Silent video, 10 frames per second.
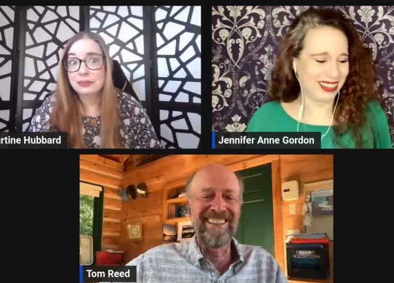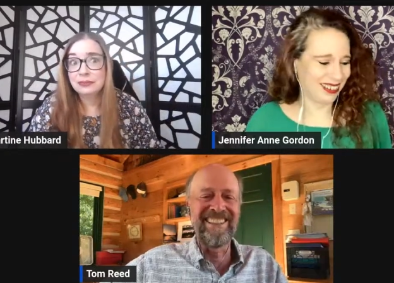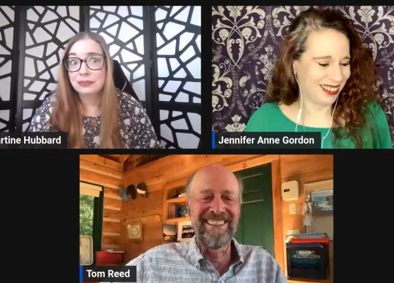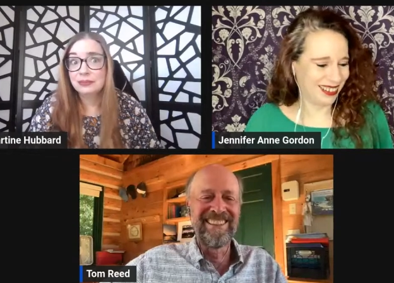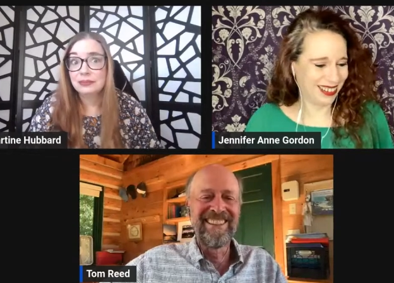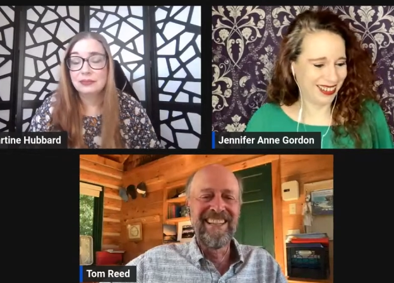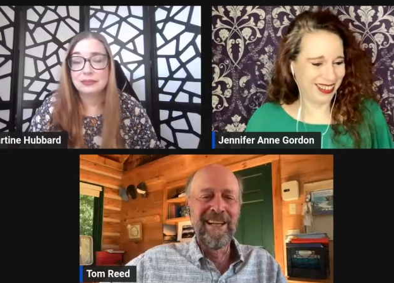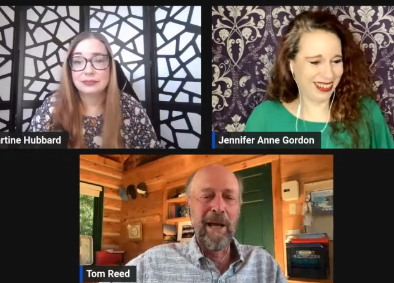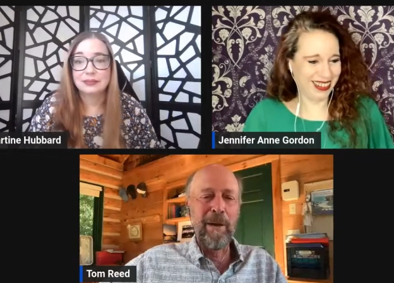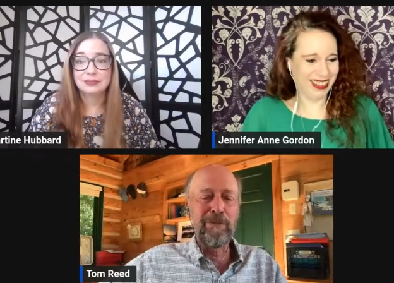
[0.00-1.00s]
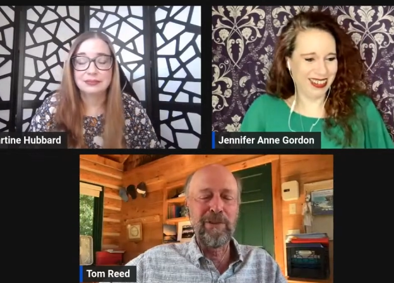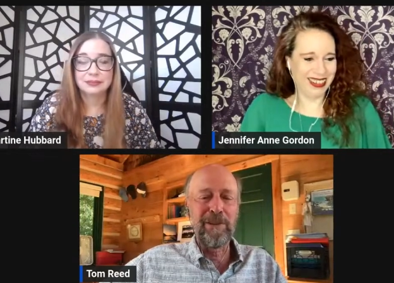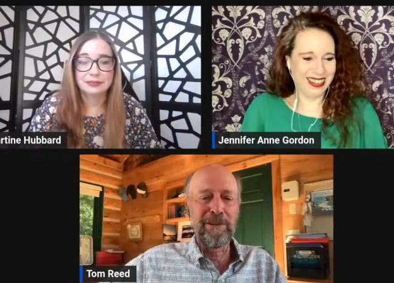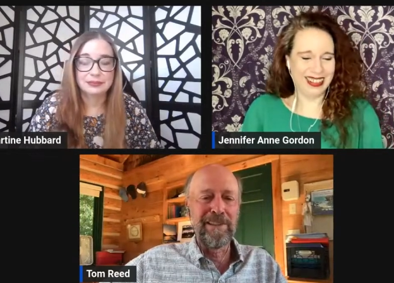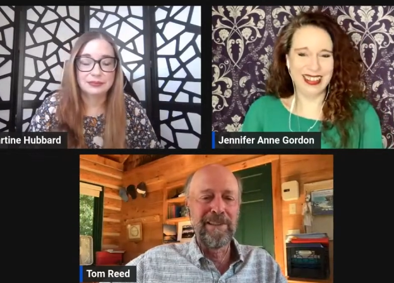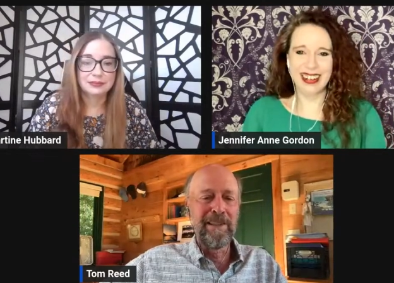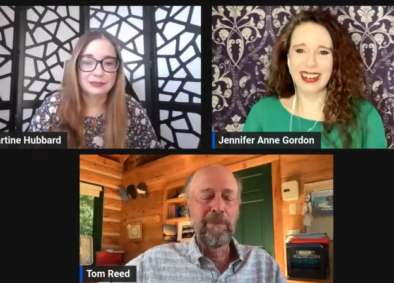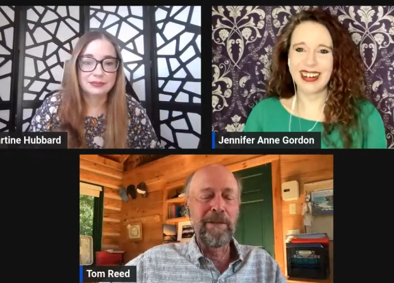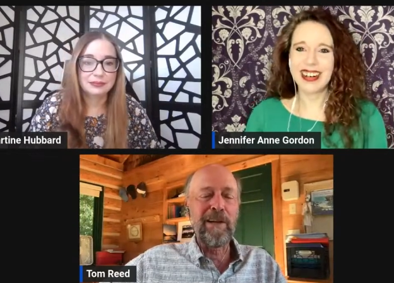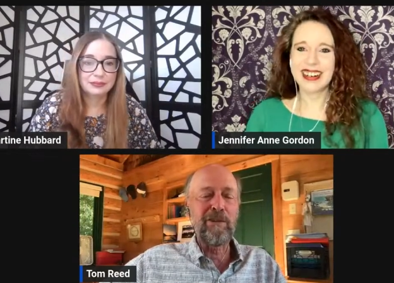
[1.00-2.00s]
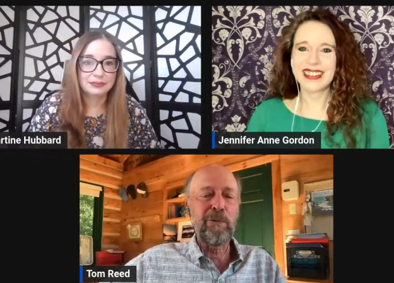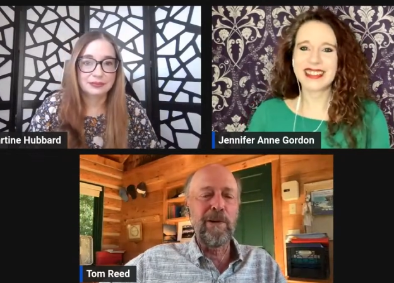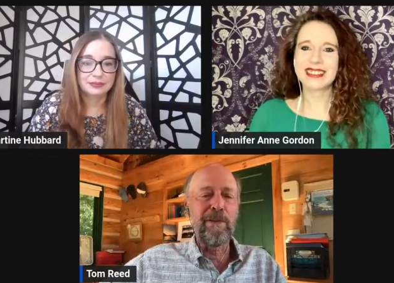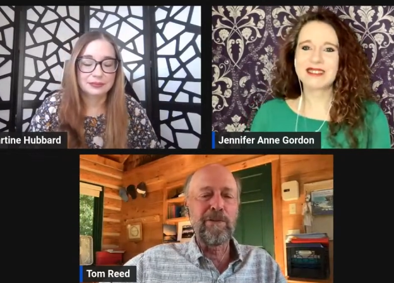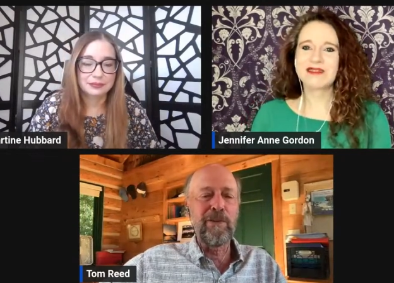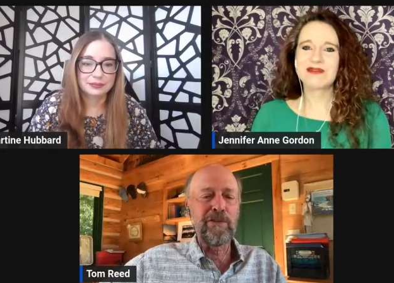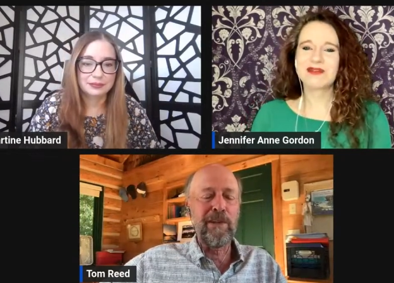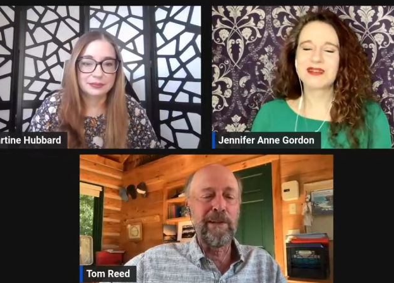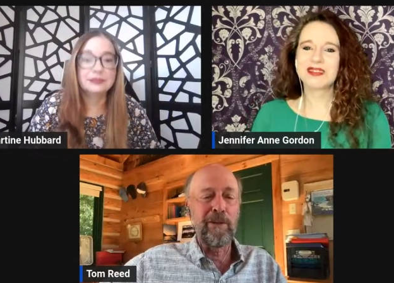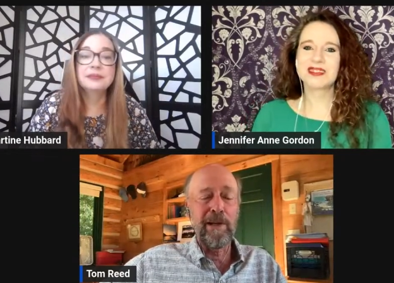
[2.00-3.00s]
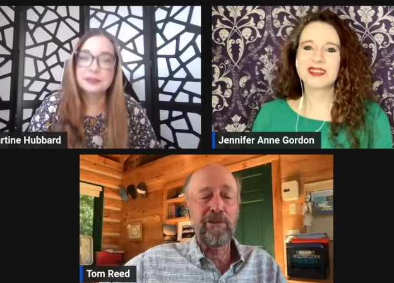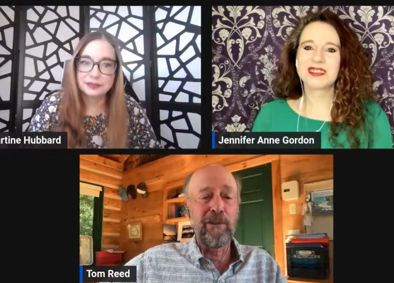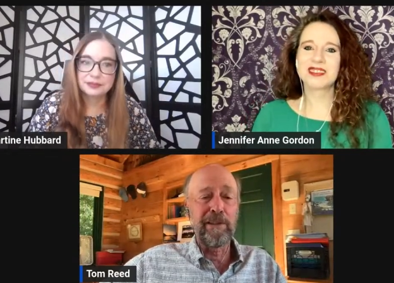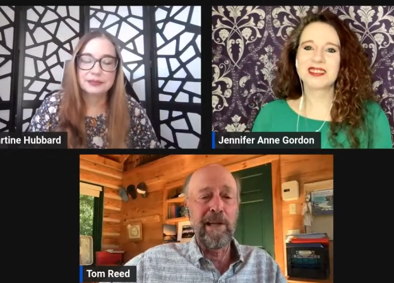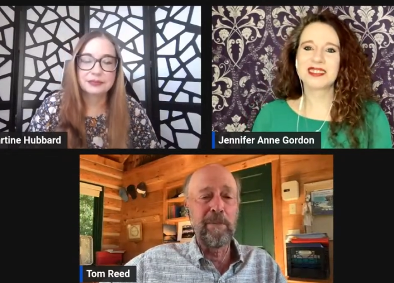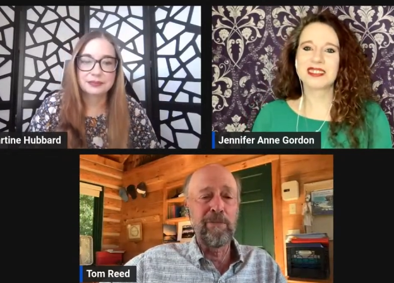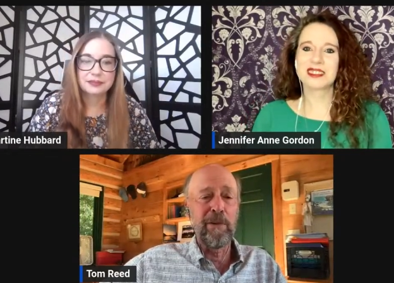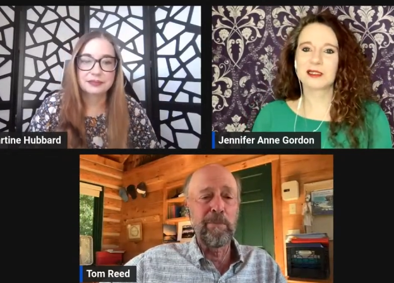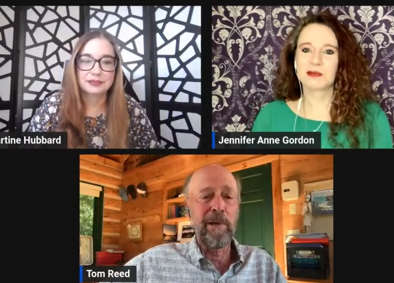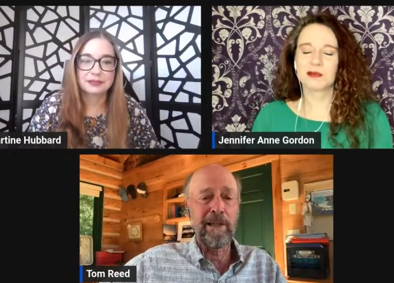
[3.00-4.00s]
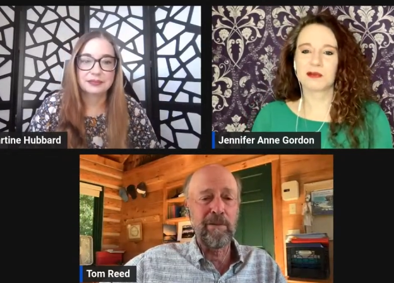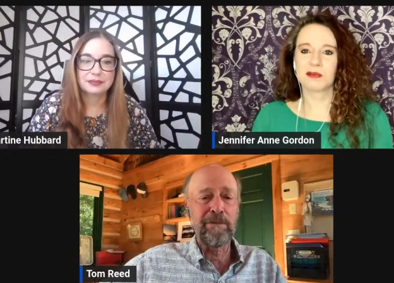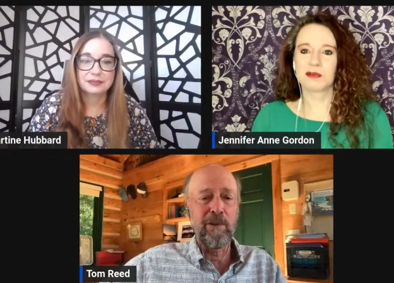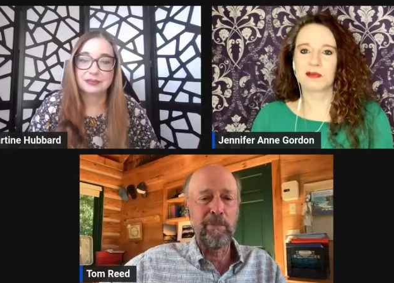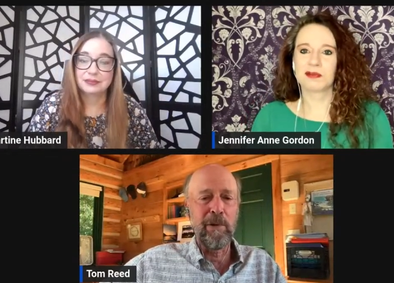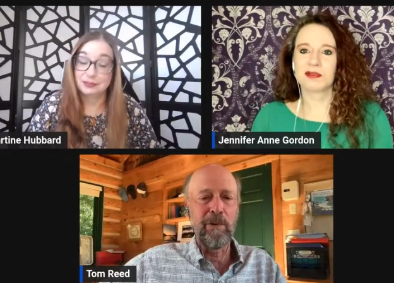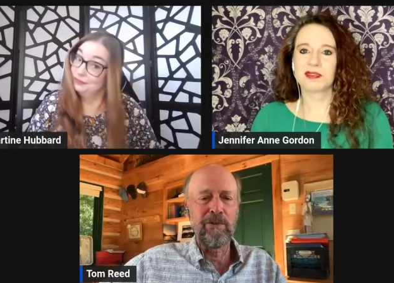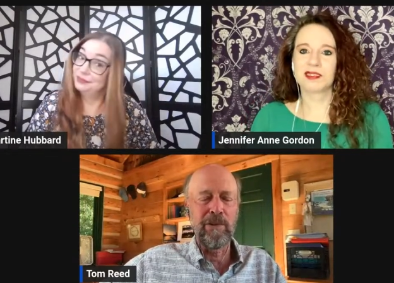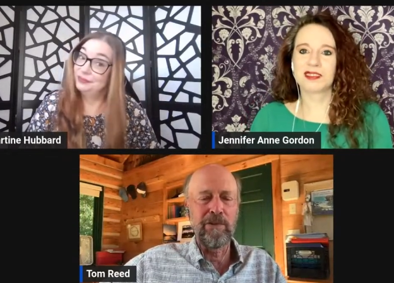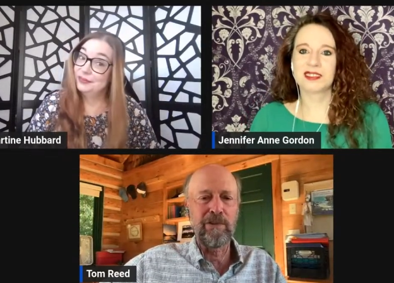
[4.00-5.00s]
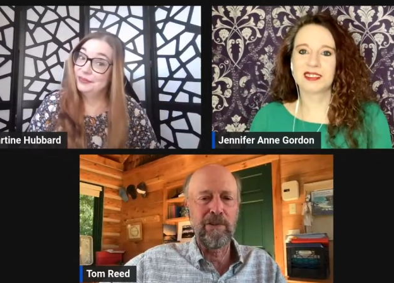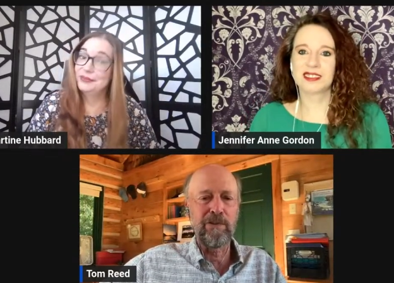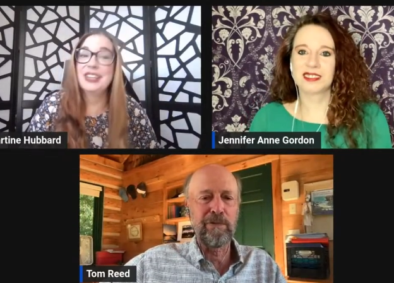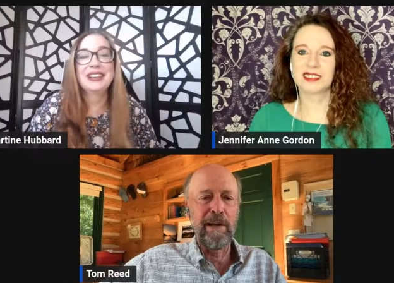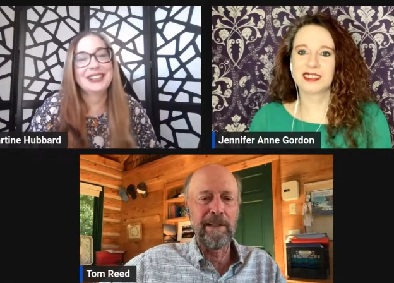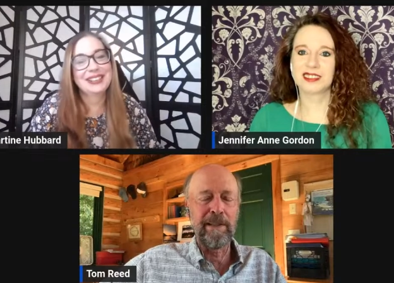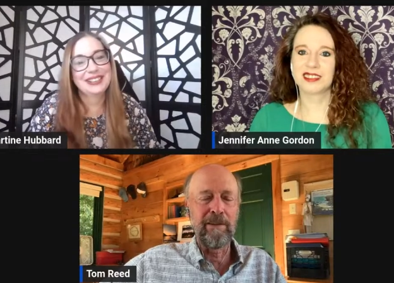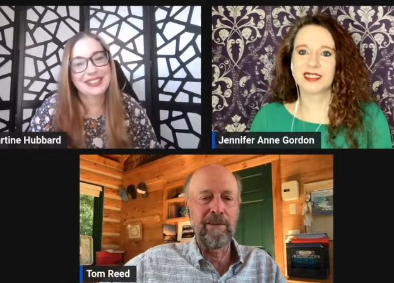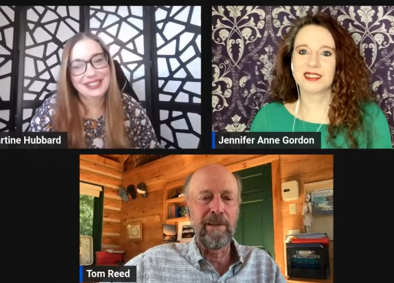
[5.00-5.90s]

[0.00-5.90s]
Speaker 1: yeah, absolutely. But that's where the, the title actually came from, "Pocketful of Poseys, because Frank and,